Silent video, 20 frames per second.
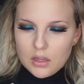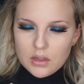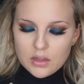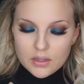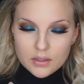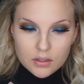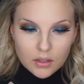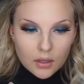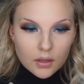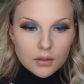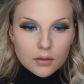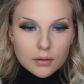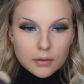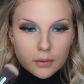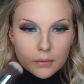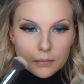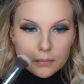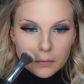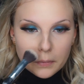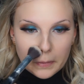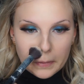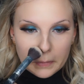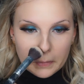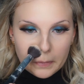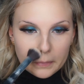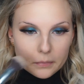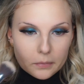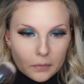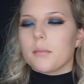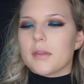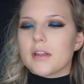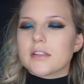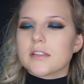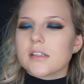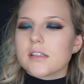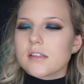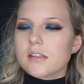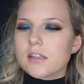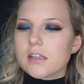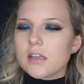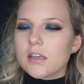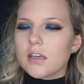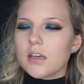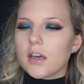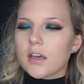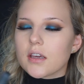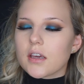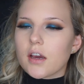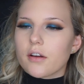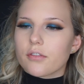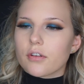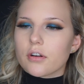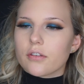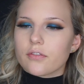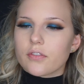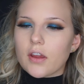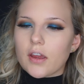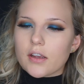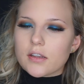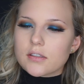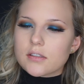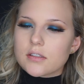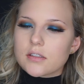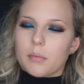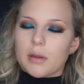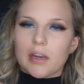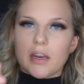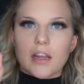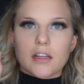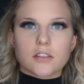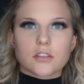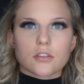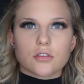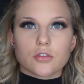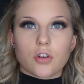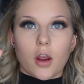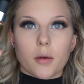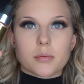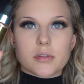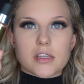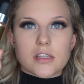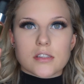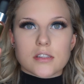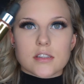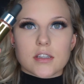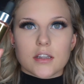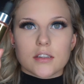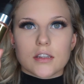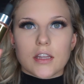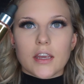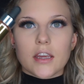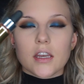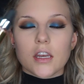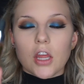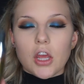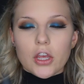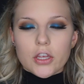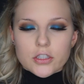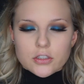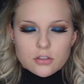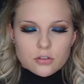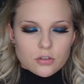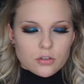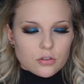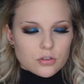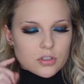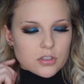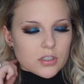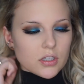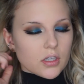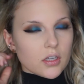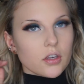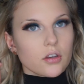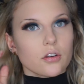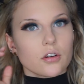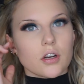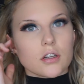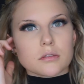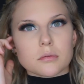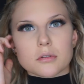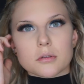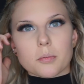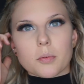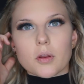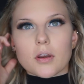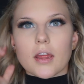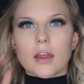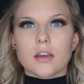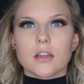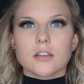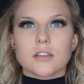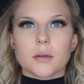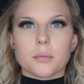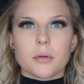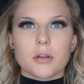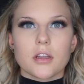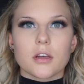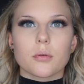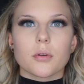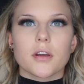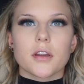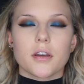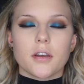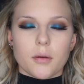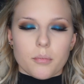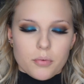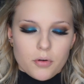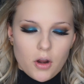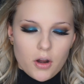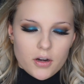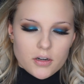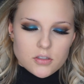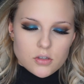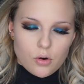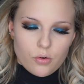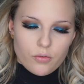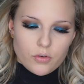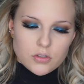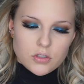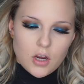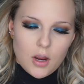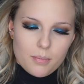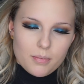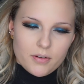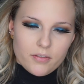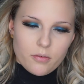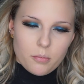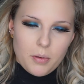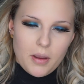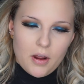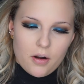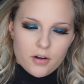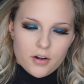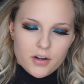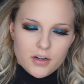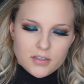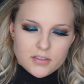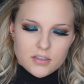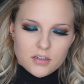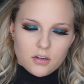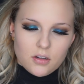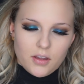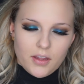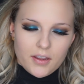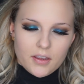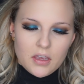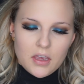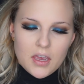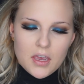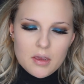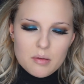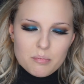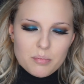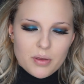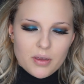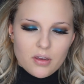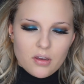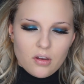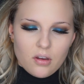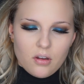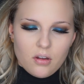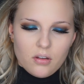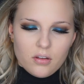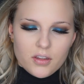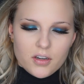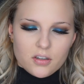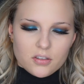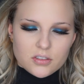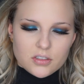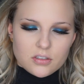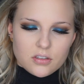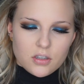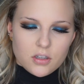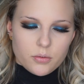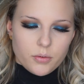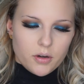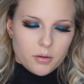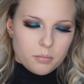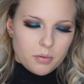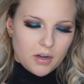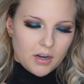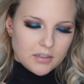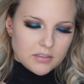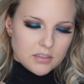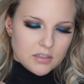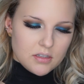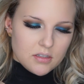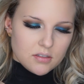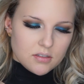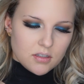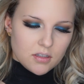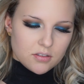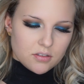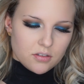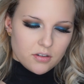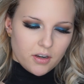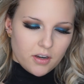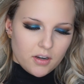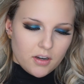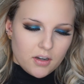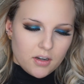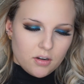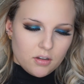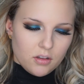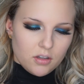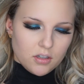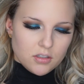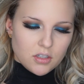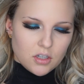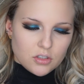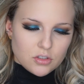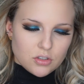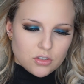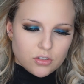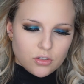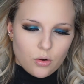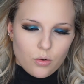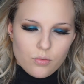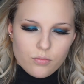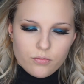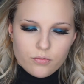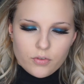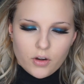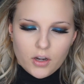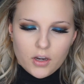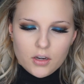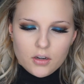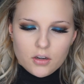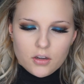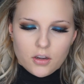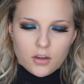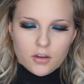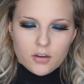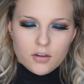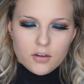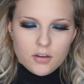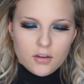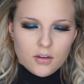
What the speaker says: like cakiness or anything. So this is the Cover FX Enhancer Drops in Sunlight. So usually you're not supposed to put any type of liquid product over top of a powder because it'll like pill, it'll just look weird. But I did this yesterday and it looked so freaking good.